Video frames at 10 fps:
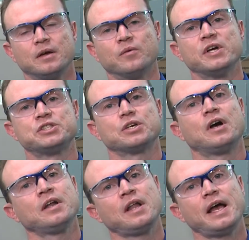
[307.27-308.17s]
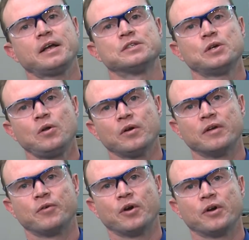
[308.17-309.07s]
which, unlike a solar
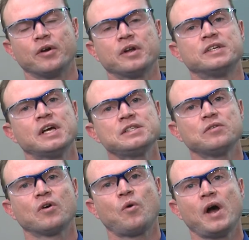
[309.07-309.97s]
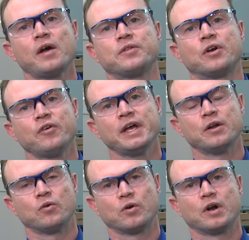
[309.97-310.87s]
inverter, doesn't require the grid
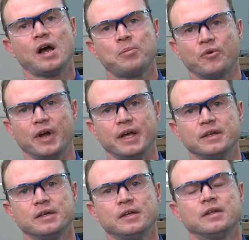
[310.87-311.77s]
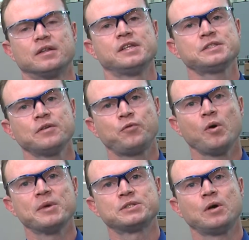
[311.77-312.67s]
in order to operate. This can
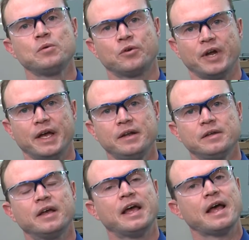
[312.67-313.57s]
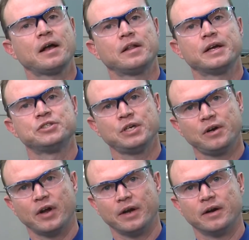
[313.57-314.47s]
form its own grid and act like a
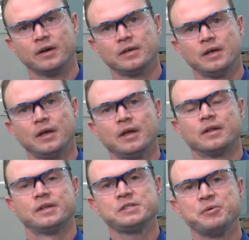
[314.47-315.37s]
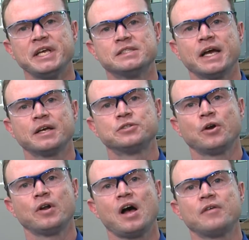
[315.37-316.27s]
generator. This means I can
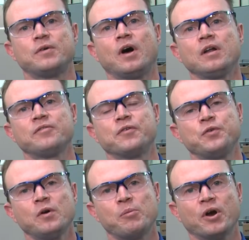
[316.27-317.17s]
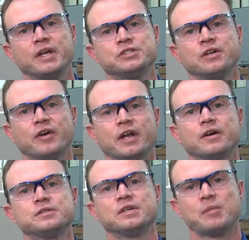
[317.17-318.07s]
turn off all of the fuel-burning
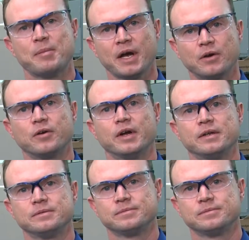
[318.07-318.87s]
generators in my microgrid.